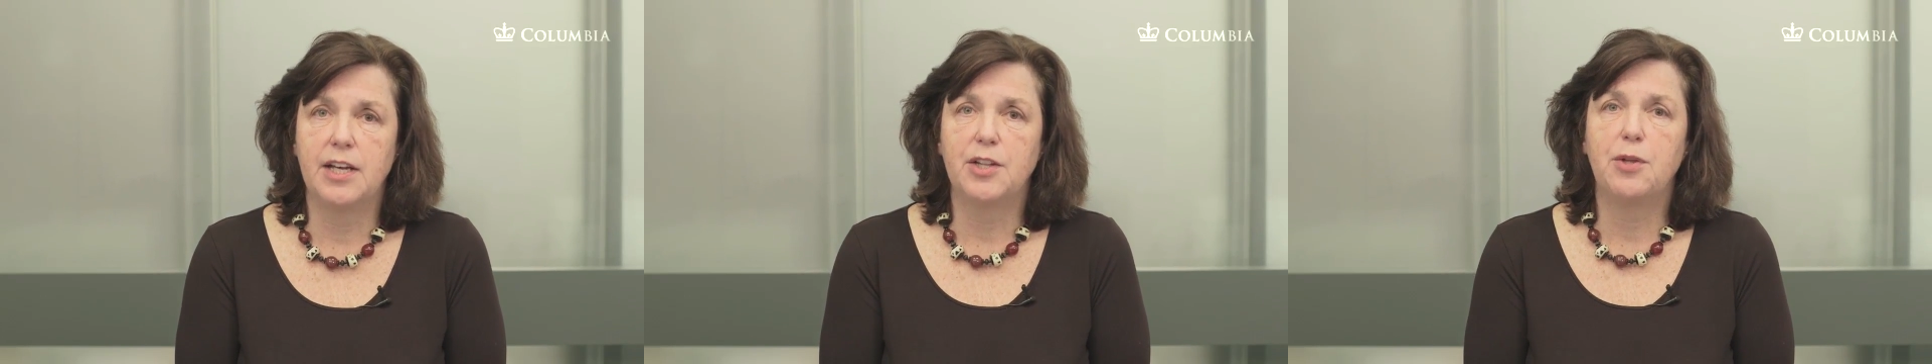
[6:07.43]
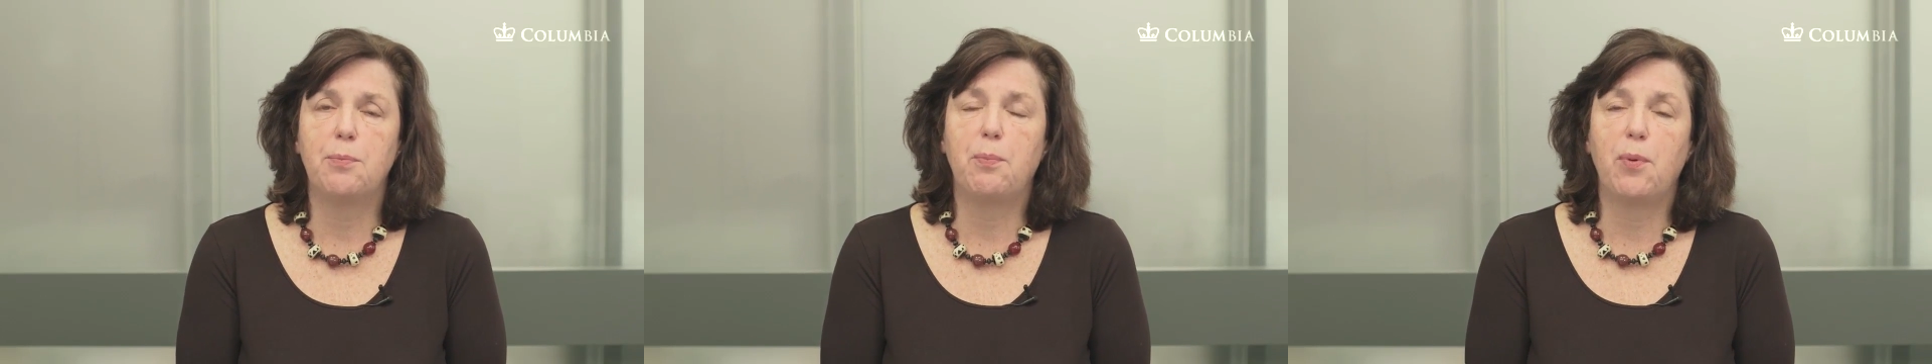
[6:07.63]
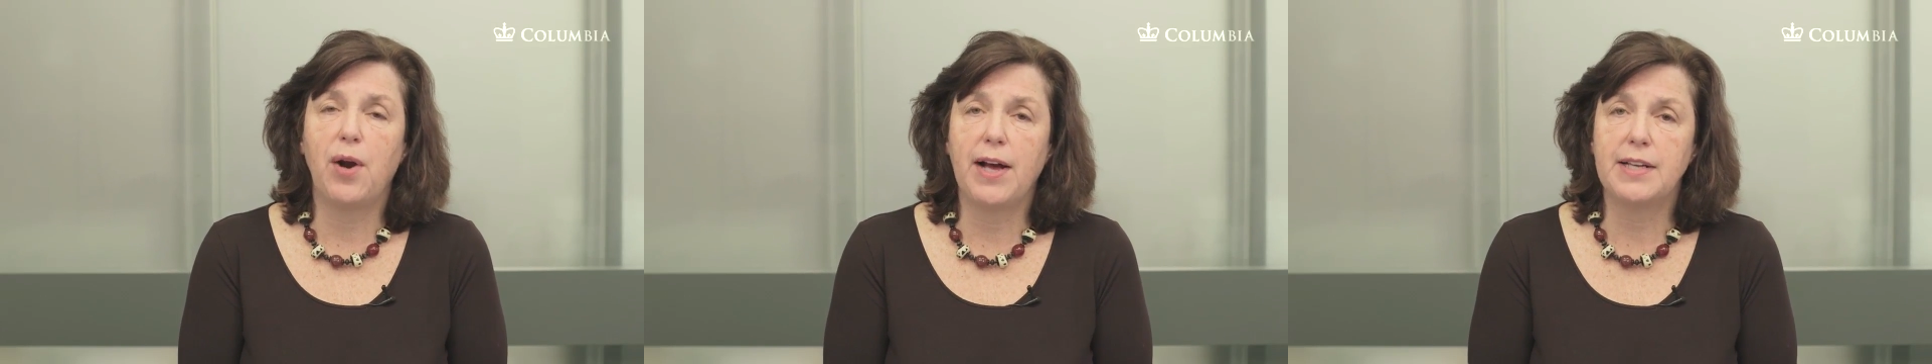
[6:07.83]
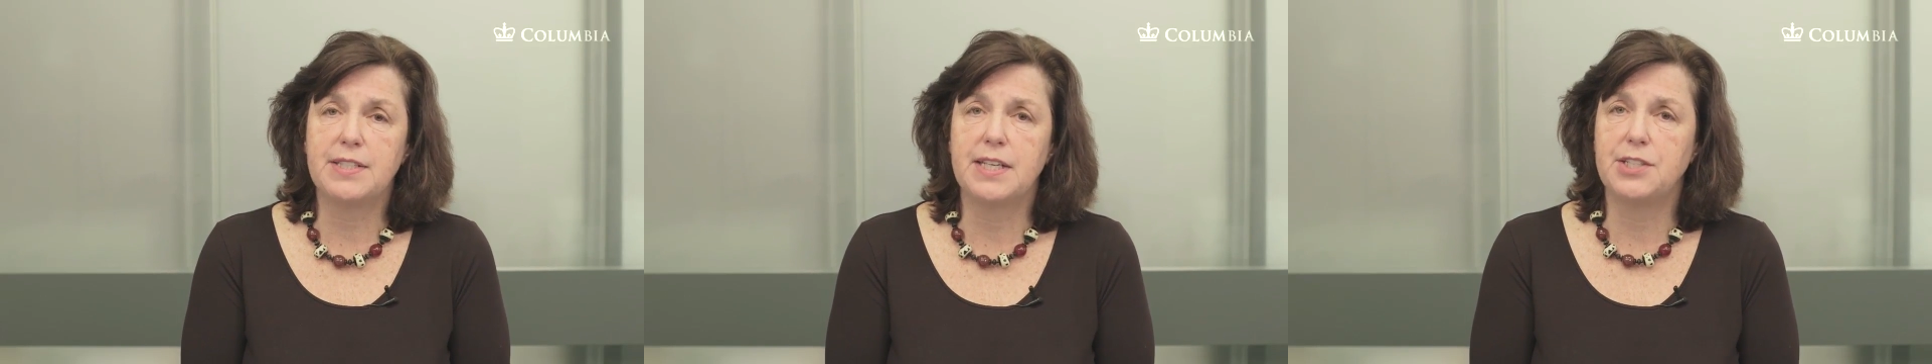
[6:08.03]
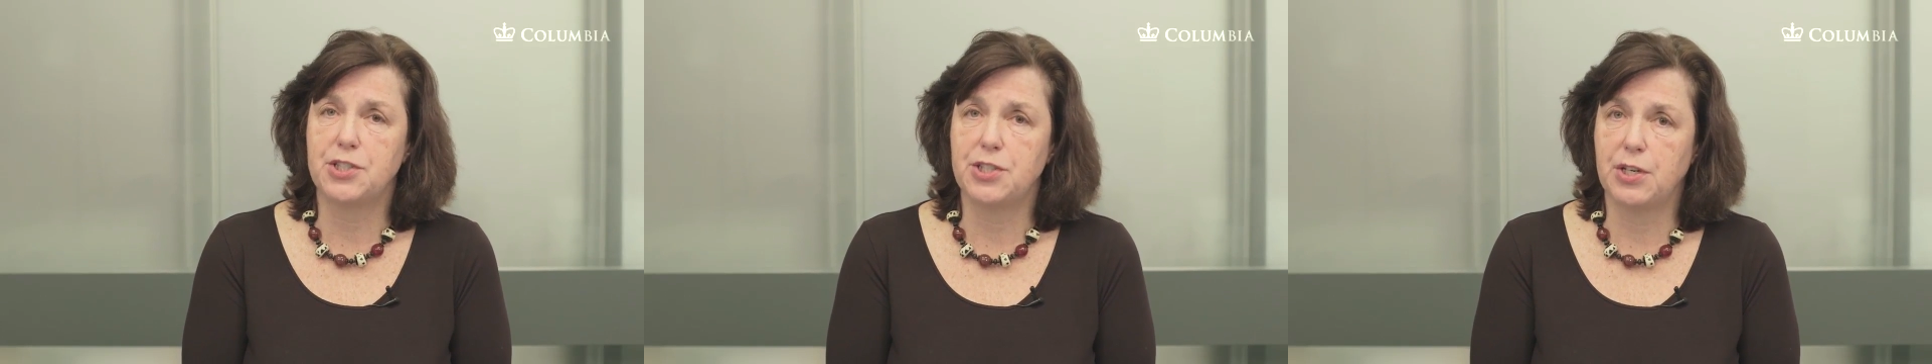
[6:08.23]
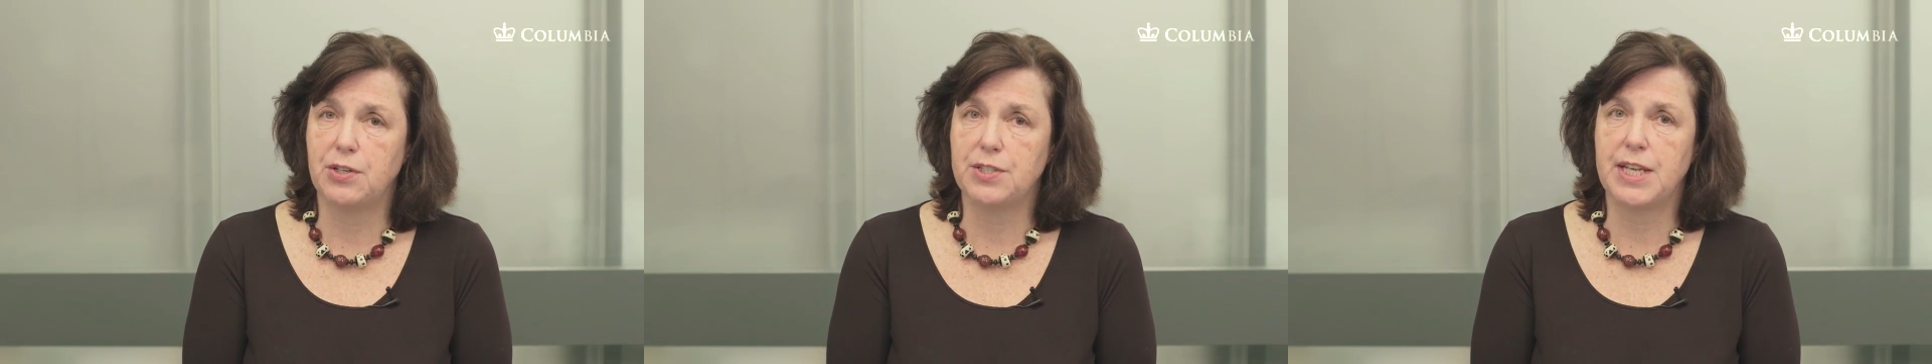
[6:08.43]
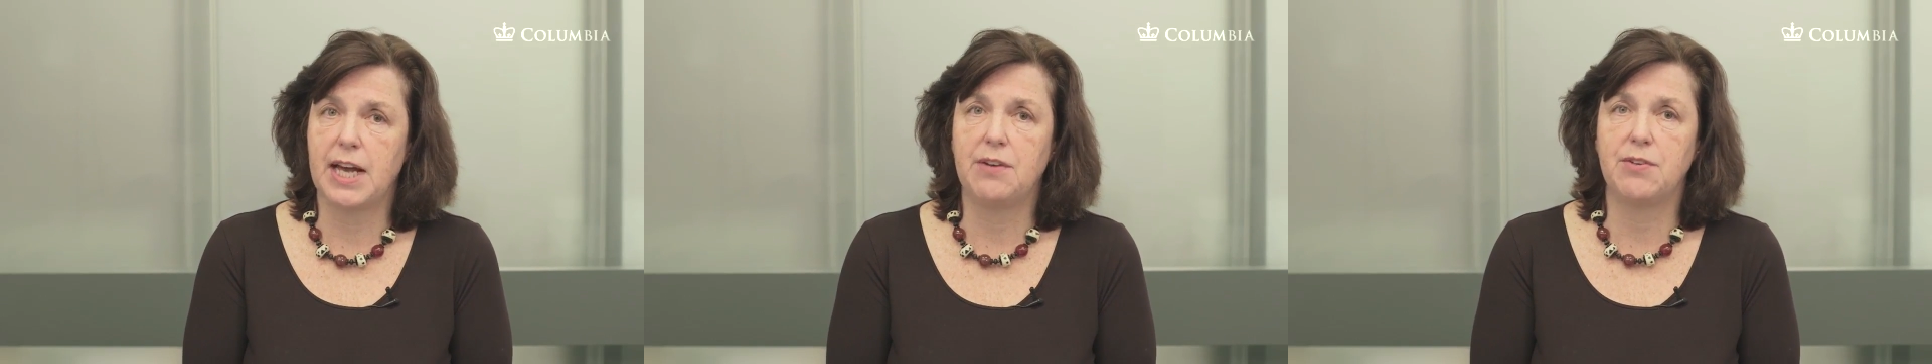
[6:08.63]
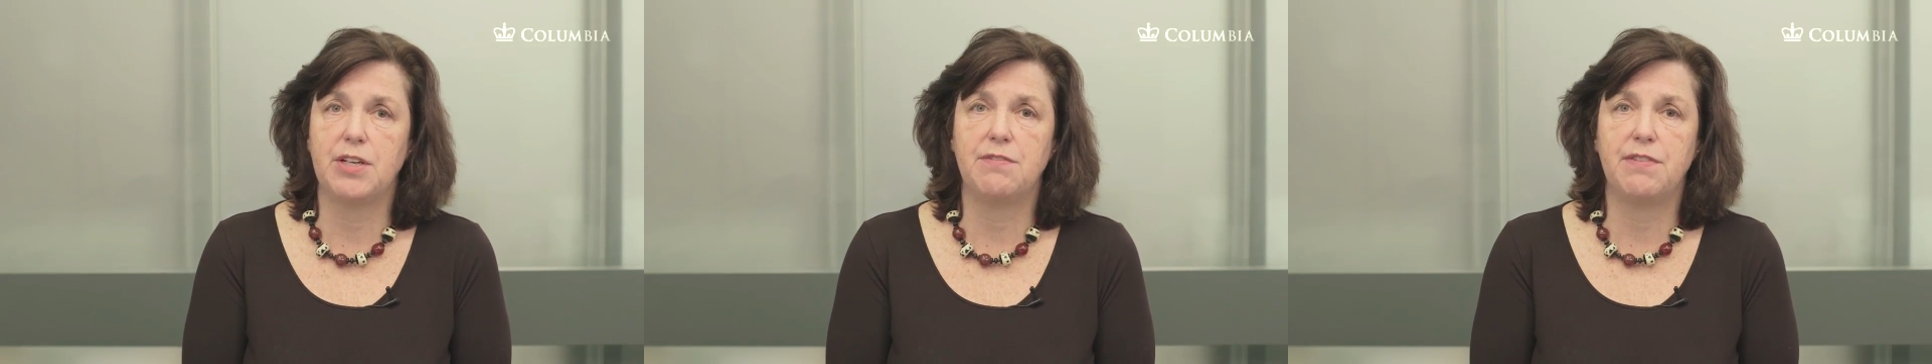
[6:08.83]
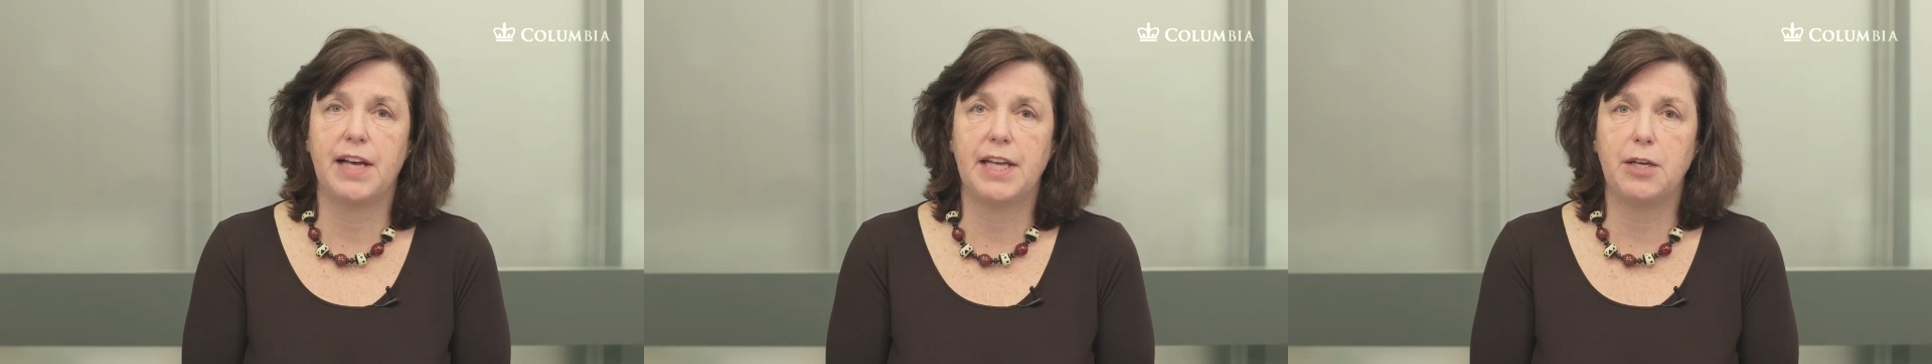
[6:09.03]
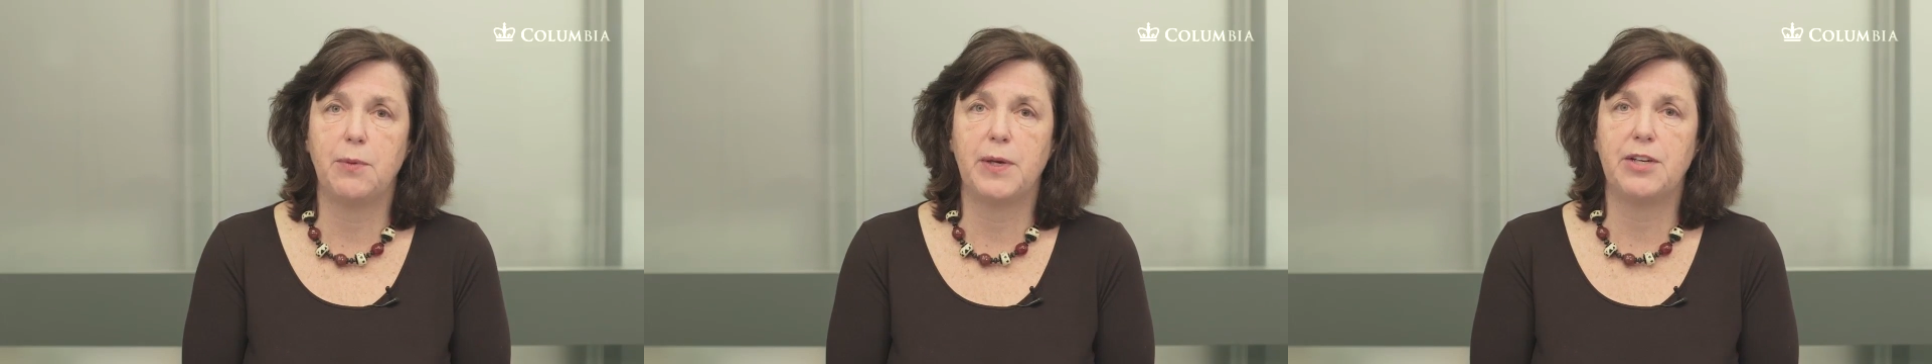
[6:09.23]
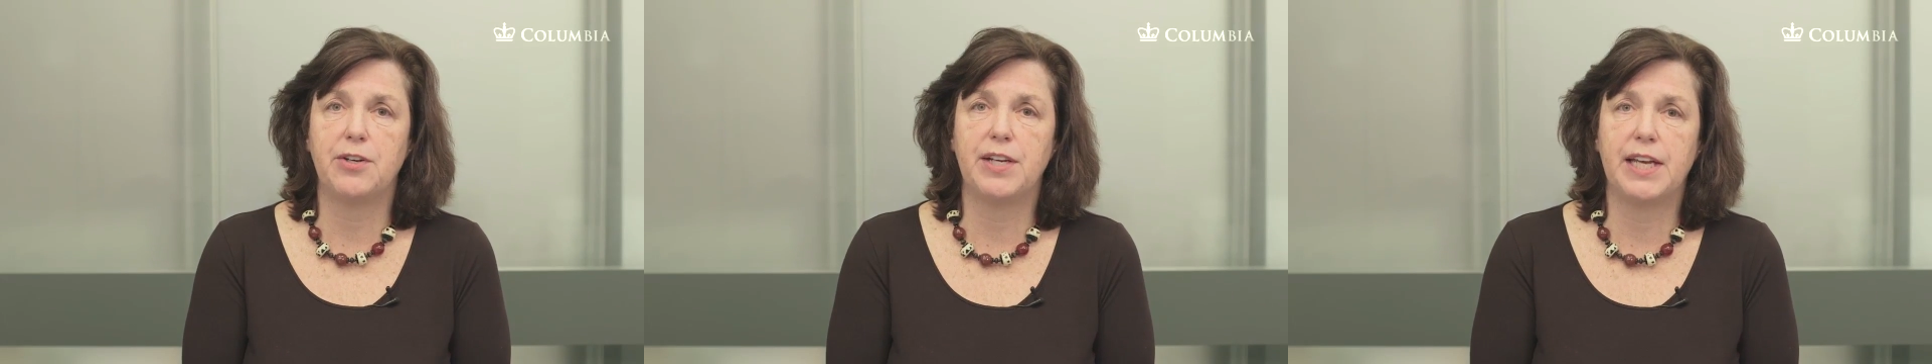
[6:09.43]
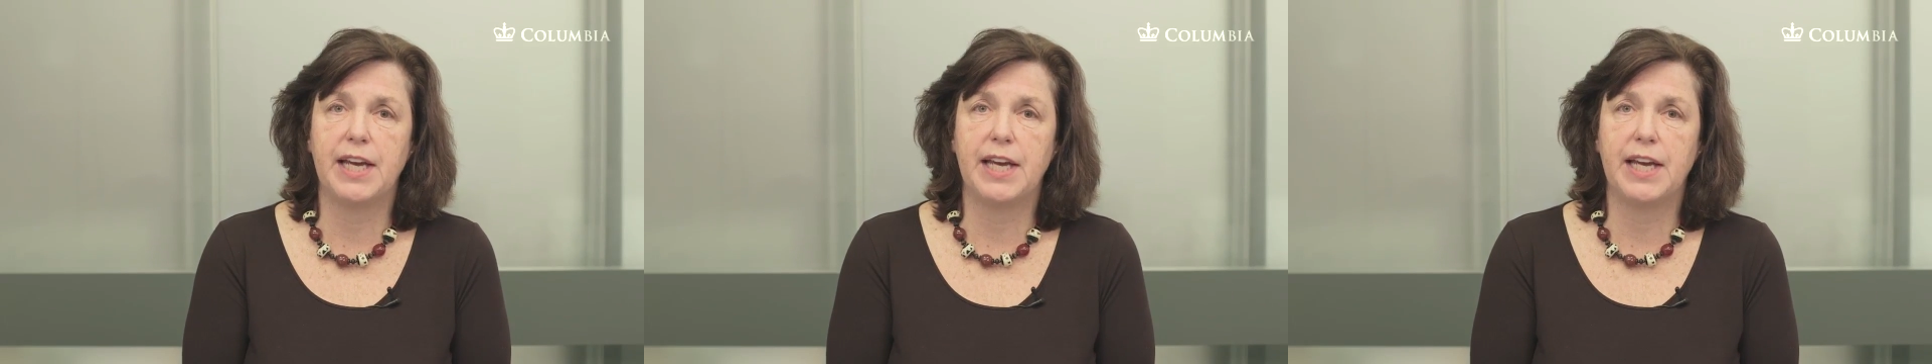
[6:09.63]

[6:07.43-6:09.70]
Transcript: the process shows how an evaluator